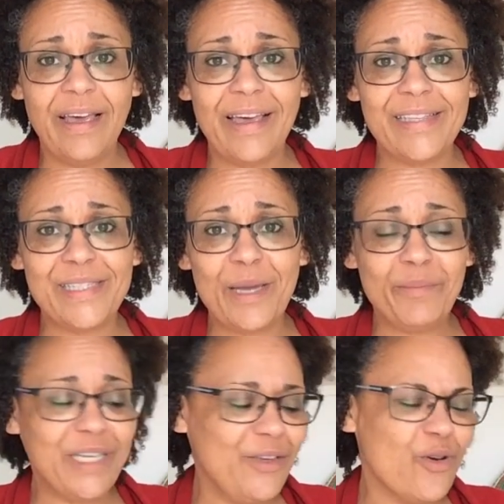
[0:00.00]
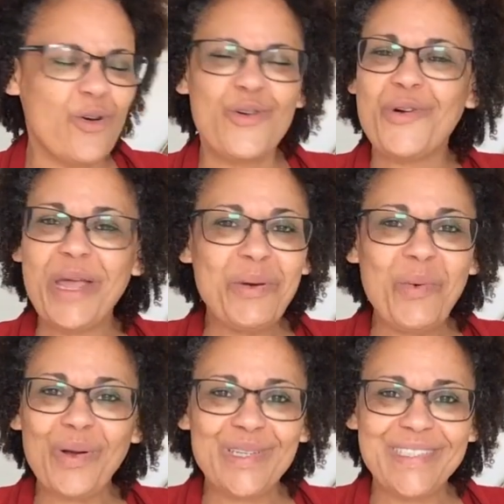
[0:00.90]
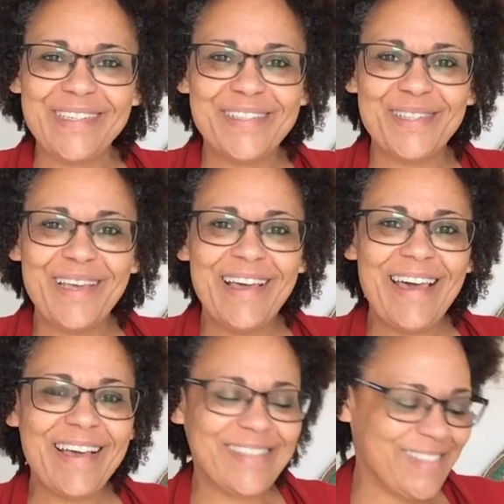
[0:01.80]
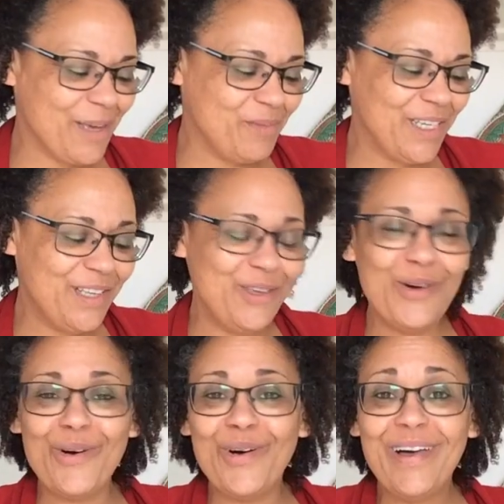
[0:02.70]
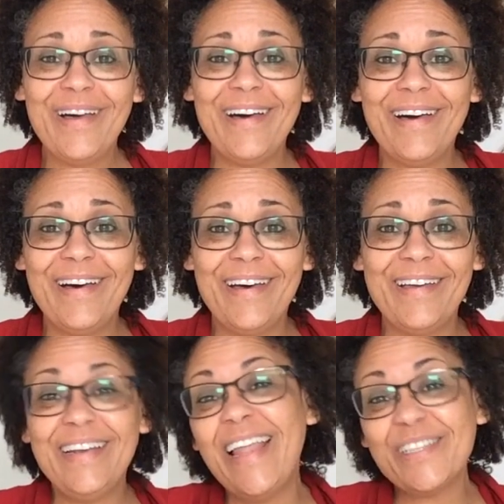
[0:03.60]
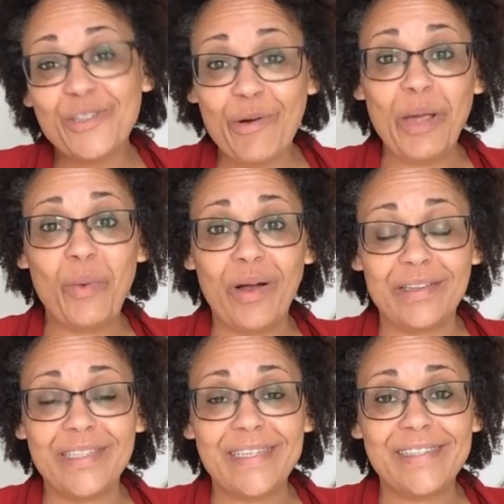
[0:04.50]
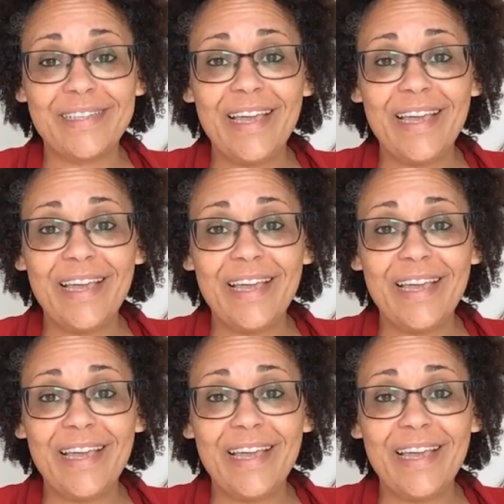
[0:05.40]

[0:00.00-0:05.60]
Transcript: accepting your great qualities, accepting your less great qualities.